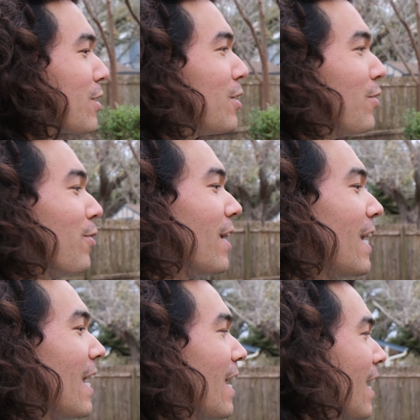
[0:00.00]
to,
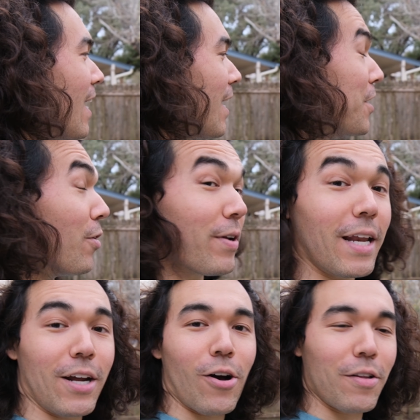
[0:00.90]

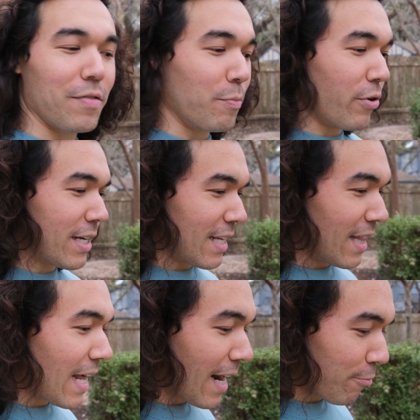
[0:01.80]
getting all of the bricks, and
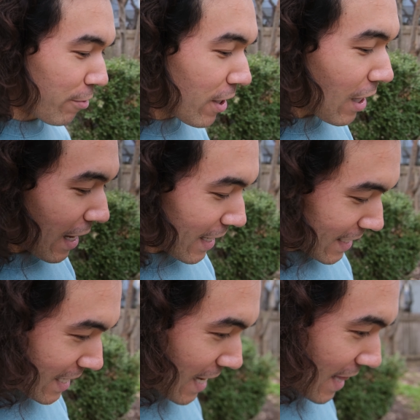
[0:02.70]
then I
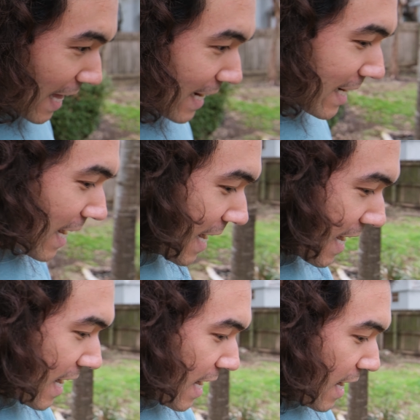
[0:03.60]
realized that
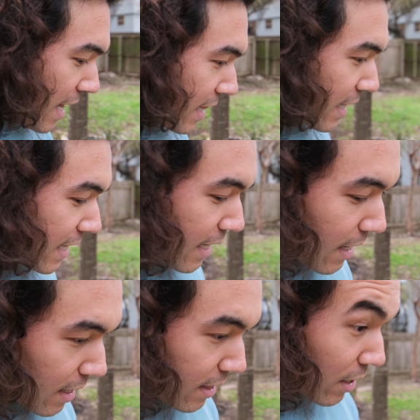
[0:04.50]
the
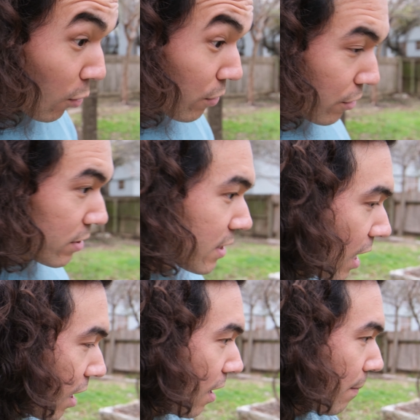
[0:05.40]
owners
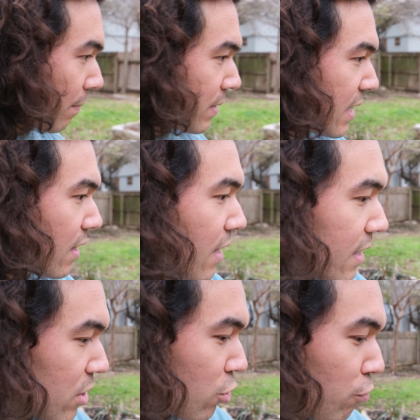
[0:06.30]
did
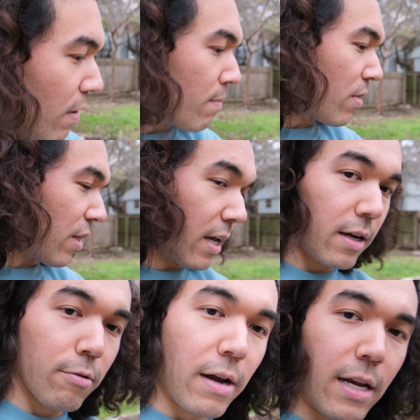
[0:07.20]
this trim
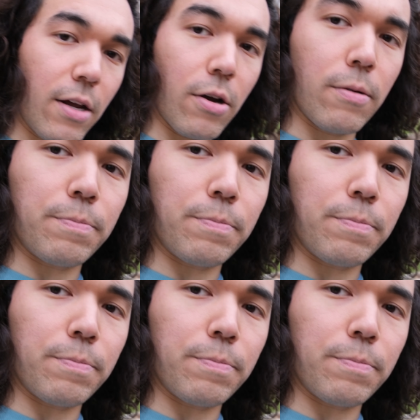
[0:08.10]
thing right here.